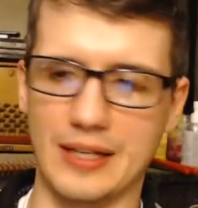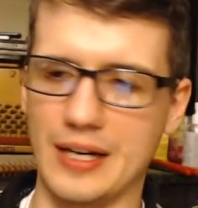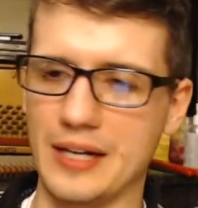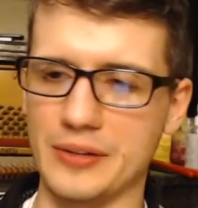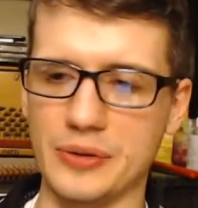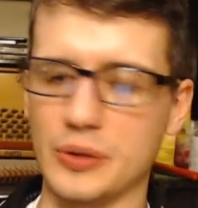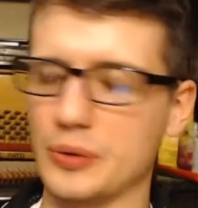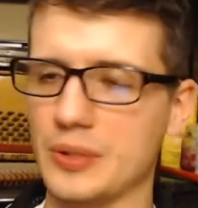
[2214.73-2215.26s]
I
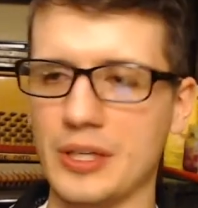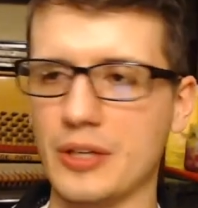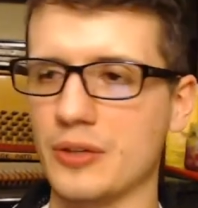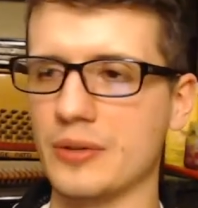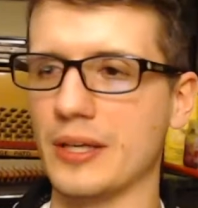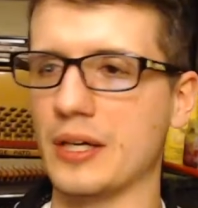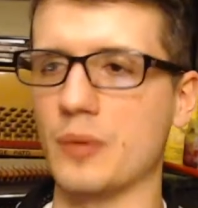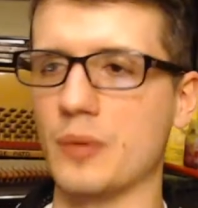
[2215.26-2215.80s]
don't know, you hear
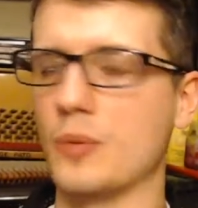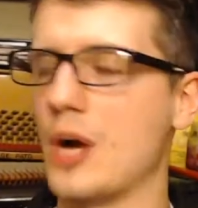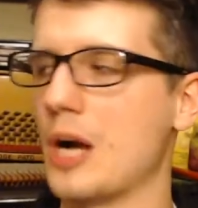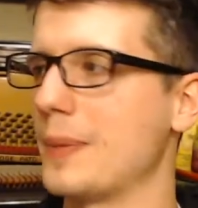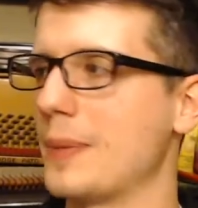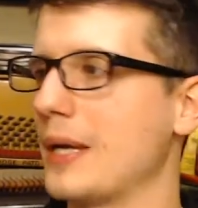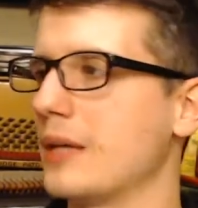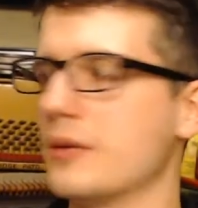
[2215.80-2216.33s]
like a rock
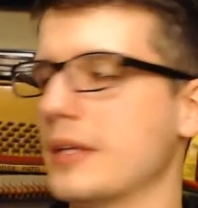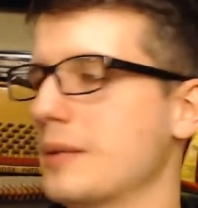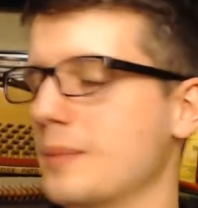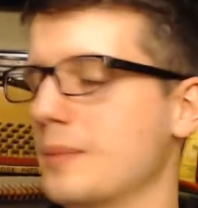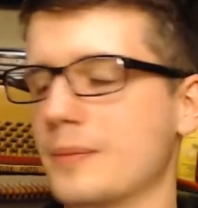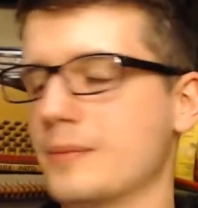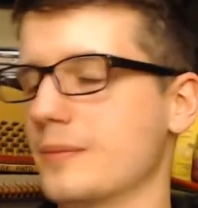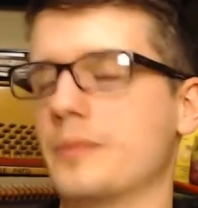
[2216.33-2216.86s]
band like
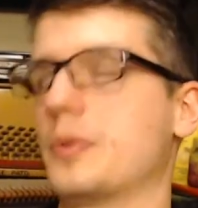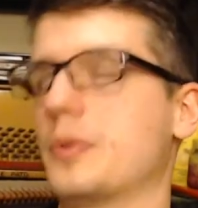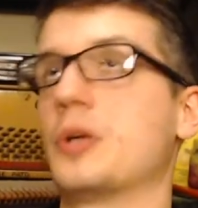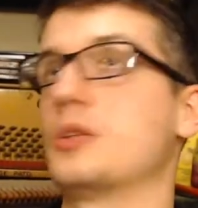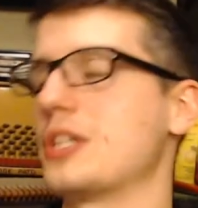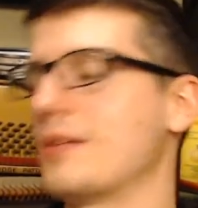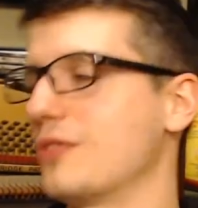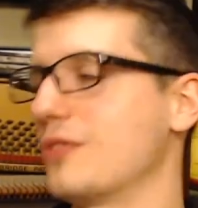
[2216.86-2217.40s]
Pearl
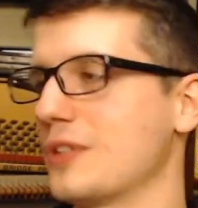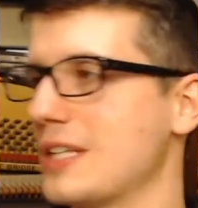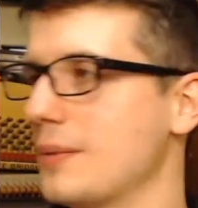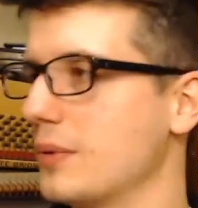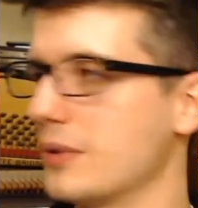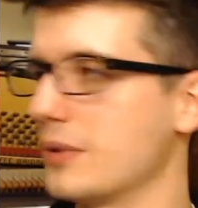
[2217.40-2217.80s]
Jam, for example.